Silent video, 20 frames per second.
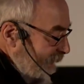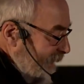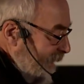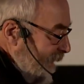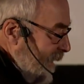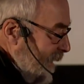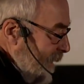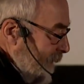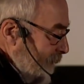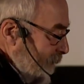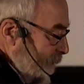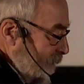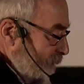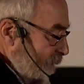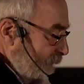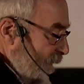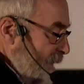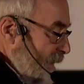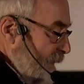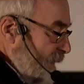
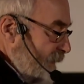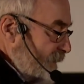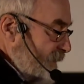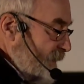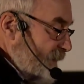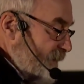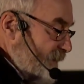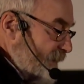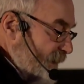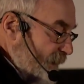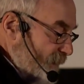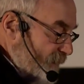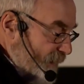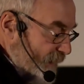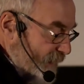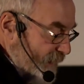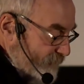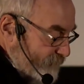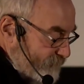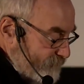So they said,
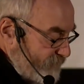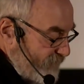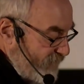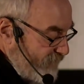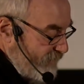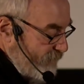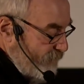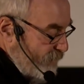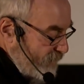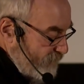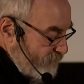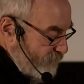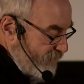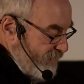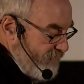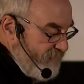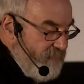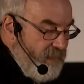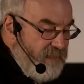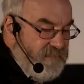okay. They said, well, we
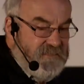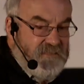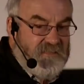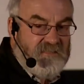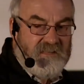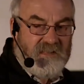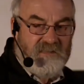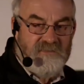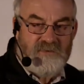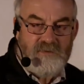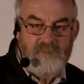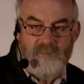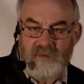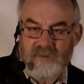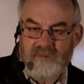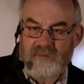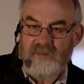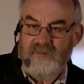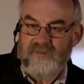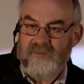can understand you
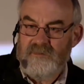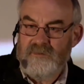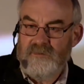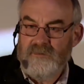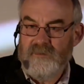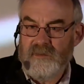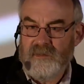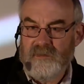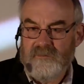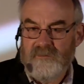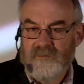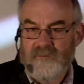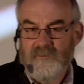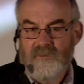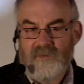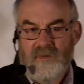might need to do that.